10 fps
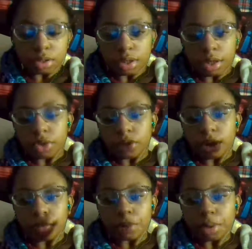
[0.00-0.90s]
Like they
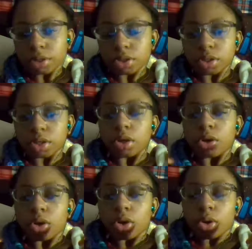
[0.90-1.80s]
have depression,
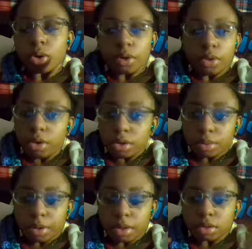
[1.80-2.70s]
or they are
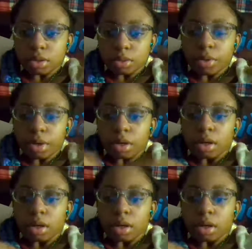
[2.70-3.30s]
depressed, either one.